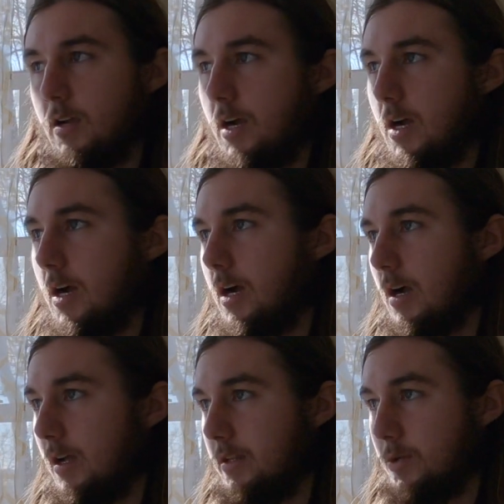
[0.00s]

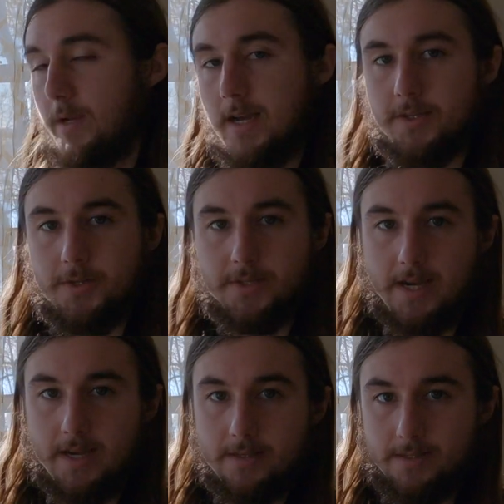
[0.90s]
doing
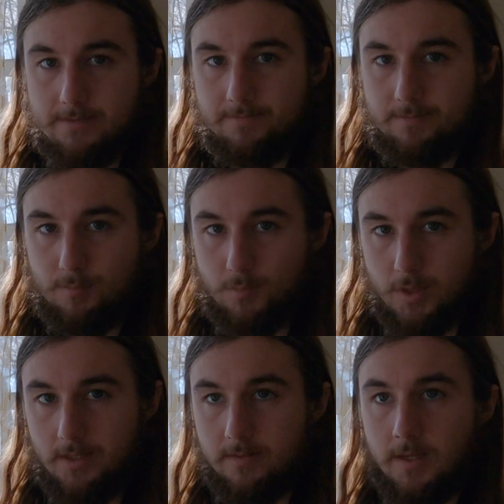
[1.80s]
exercise,
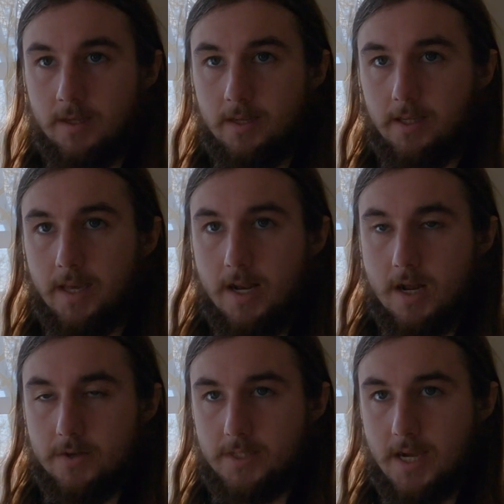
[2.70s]
really. Getting
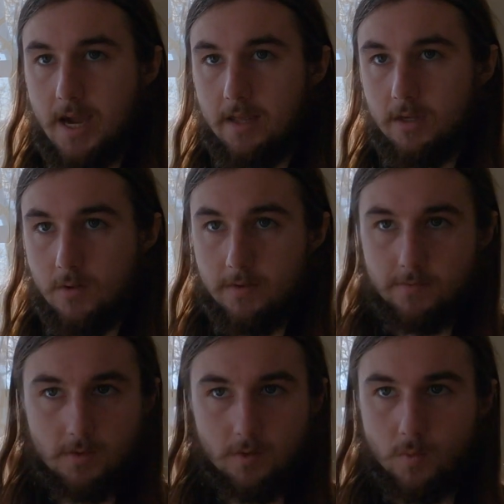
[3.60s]
outside, going
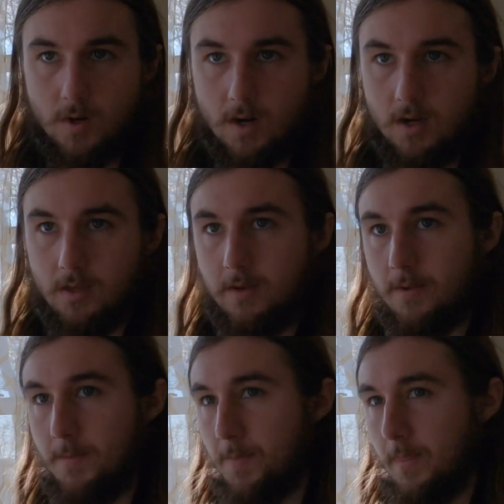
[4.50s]
for a walk,
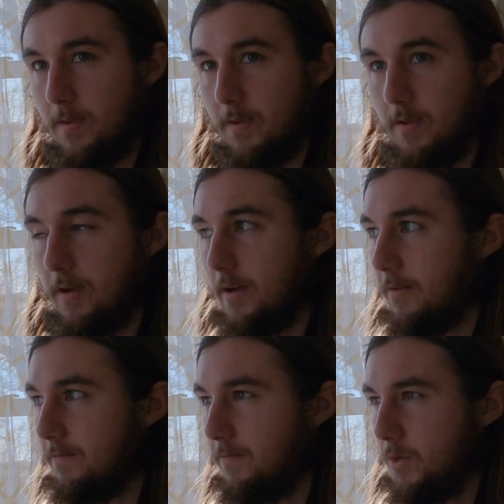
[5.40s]

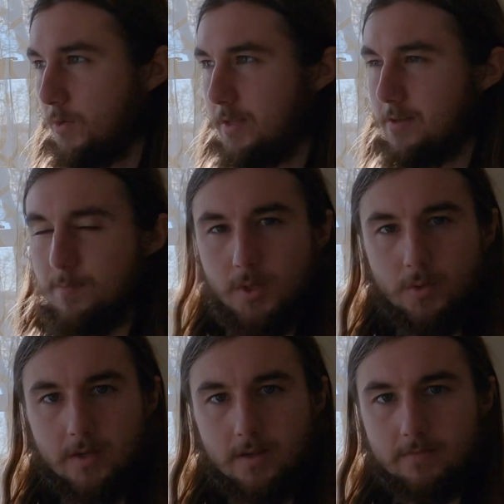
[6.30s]
viewing the
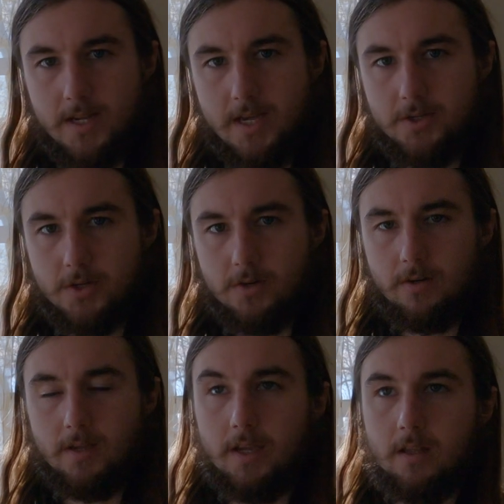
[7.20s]
beauty of
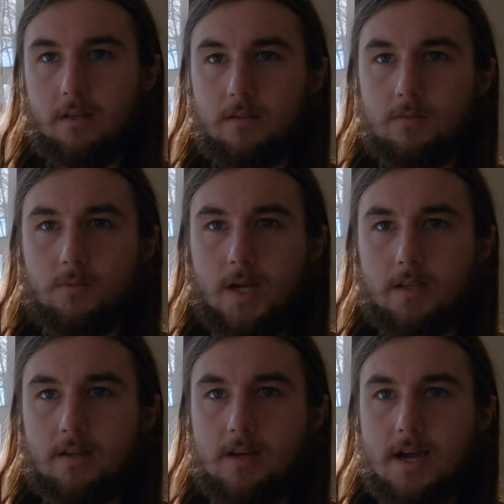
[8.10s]
nature and
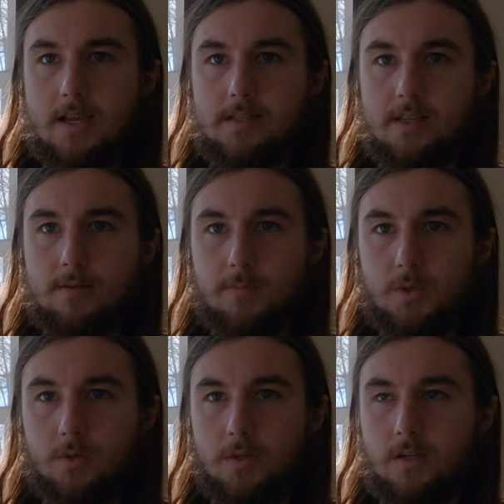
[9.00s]
recognizing the
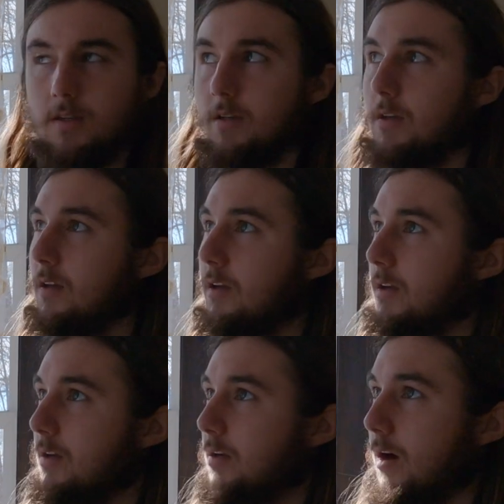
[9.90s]
beauty
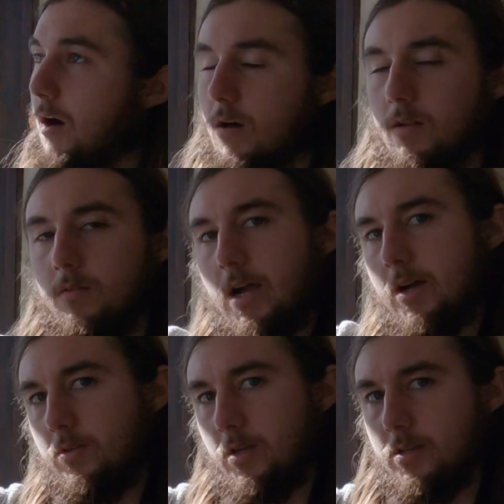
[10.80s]
all
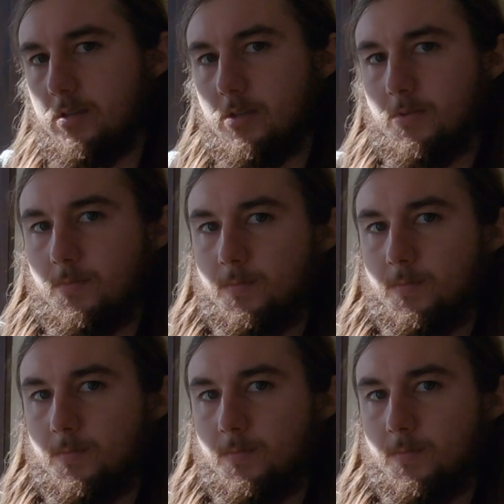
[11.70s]
around us.